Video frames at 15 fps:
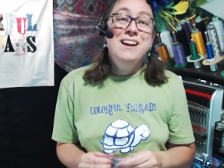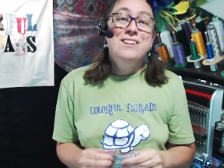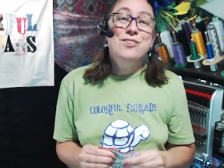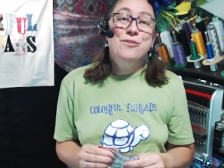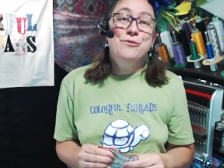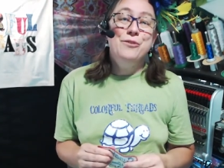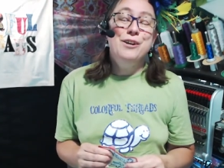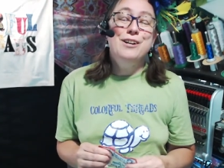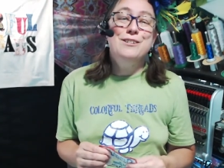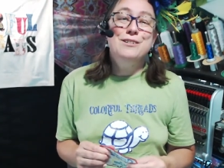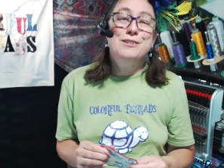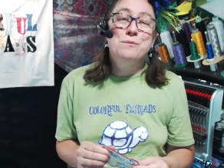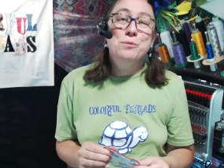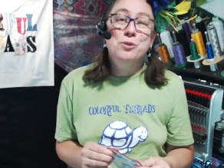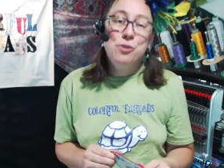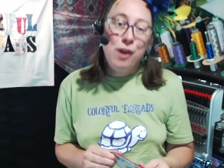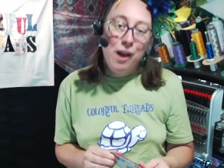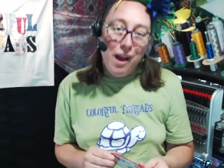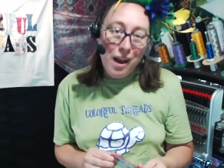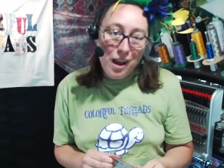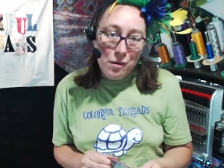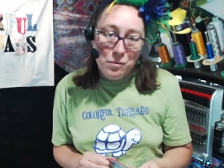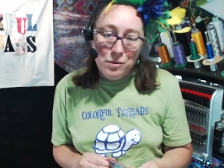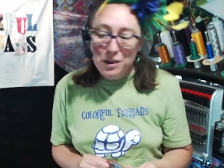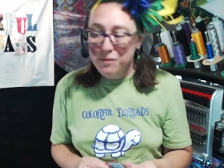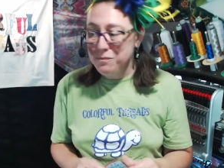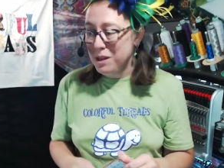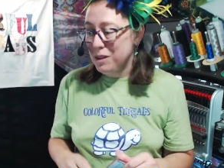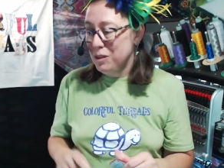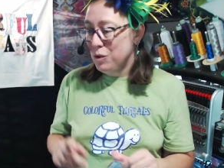Don't forget to subscribe, give
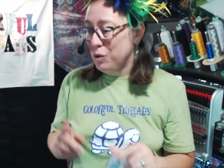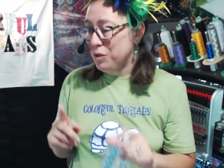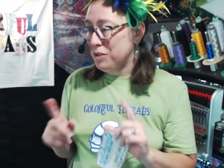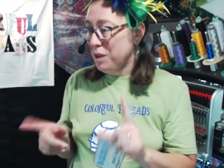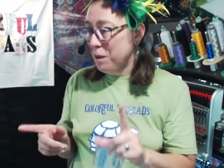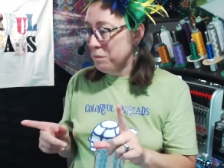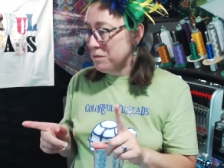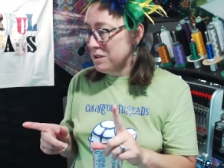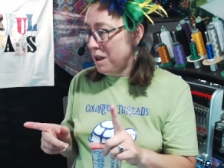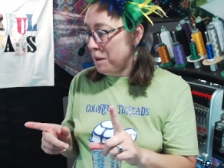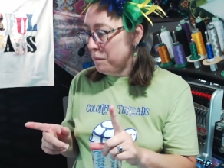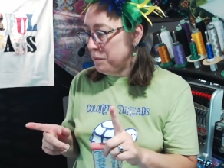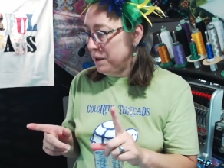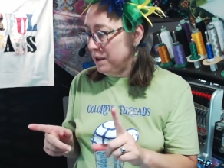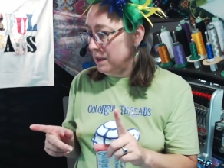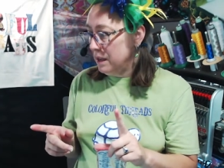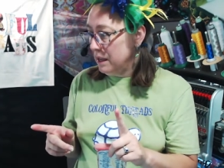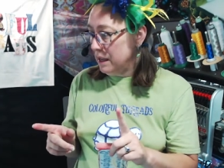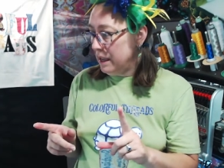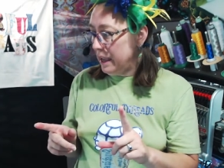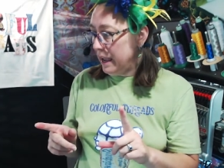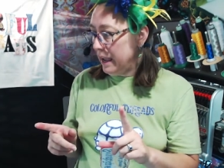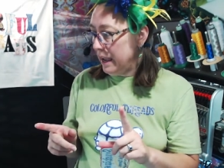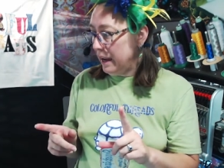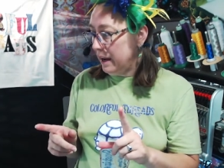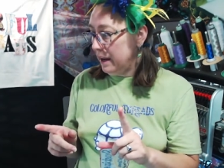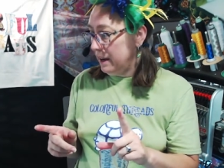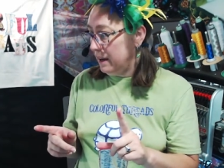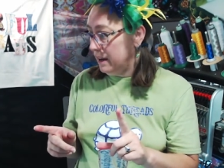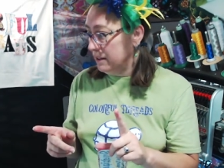me a little thumbs up,
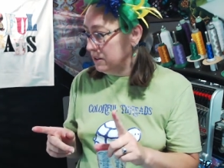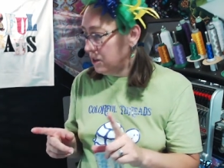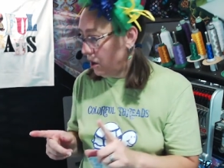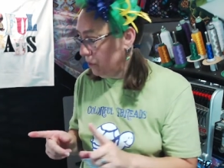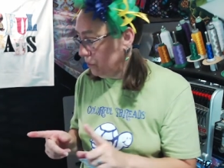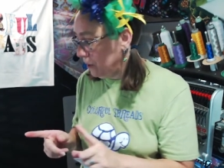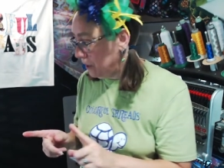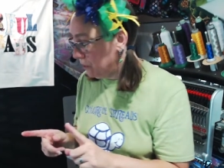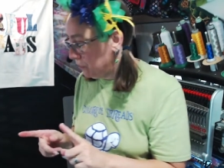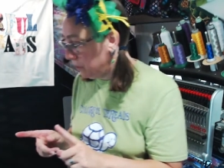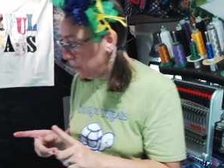and oh wait, what